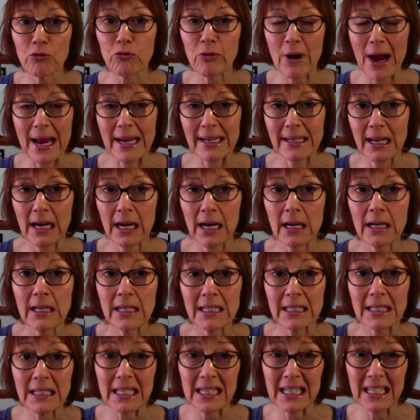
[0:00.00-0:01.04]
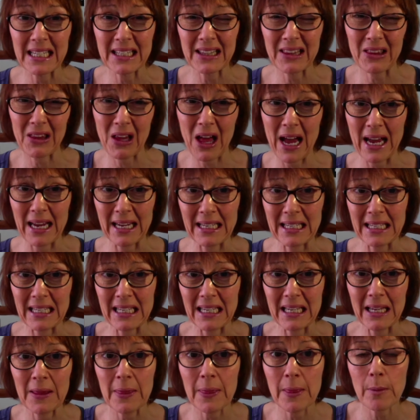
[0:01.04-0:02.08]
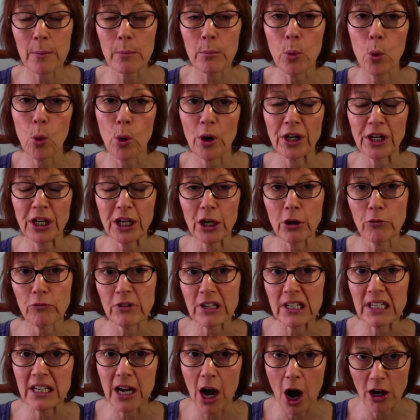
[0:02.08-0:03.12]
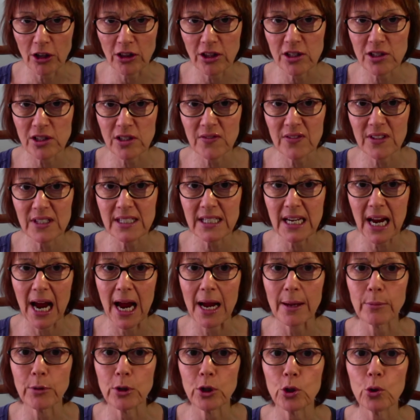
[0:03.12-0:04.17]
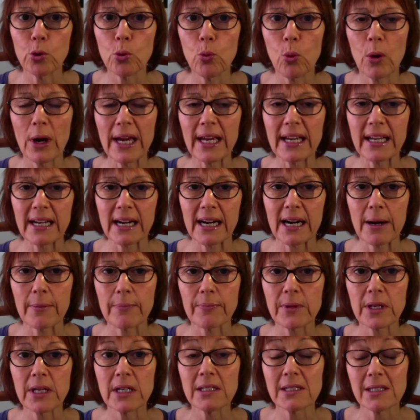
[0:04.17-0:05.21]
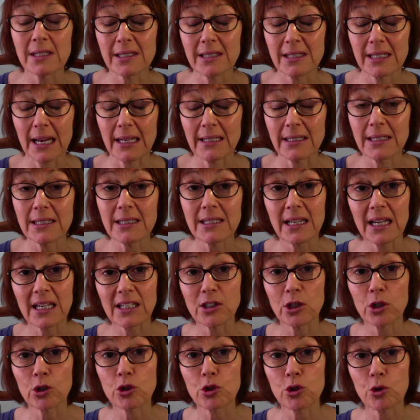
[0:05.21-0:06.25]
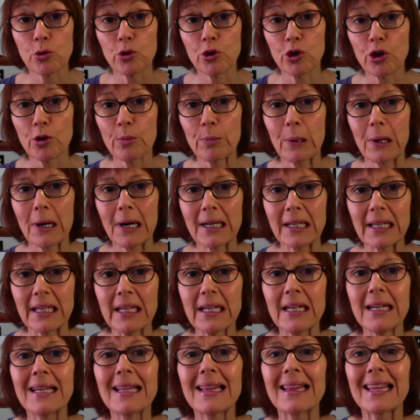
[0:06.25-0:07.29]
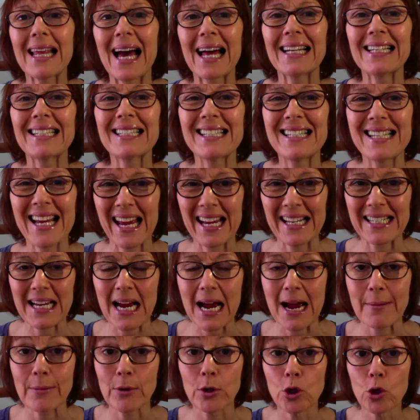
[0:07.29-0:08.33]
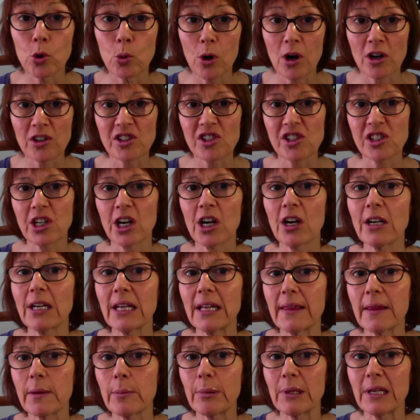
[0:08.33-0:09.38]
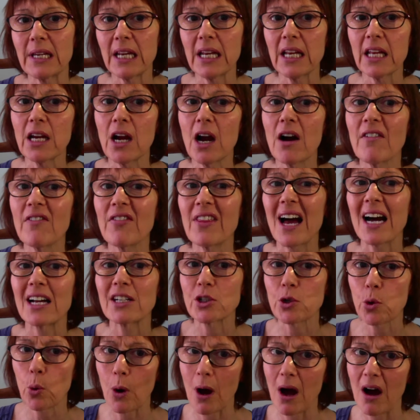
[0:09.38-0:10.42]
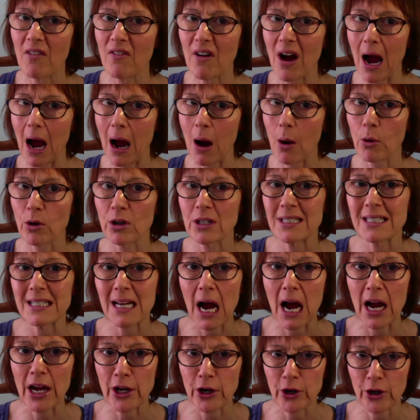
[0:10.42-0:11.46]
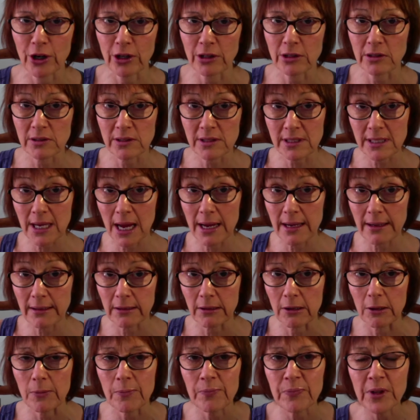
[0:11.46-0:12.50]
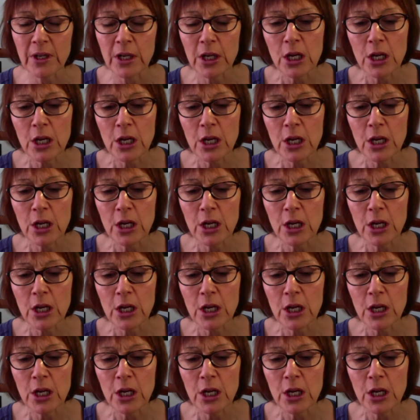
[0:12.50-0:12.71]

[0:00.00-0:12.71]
retina need light in the morning, regardless of the time you wake up, to send a signal to your body that it's daytime. You are starting the beginning of that 12-hour diurnal cycle.